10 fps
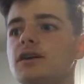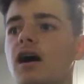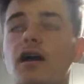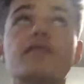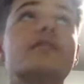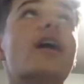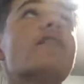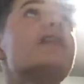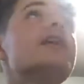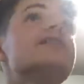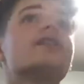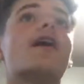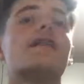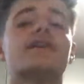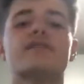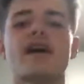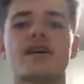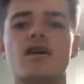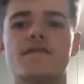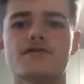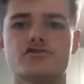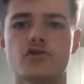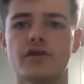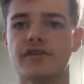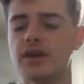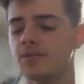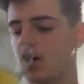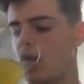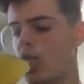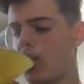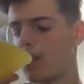Cardiff definitely started this second half the stronger team, though.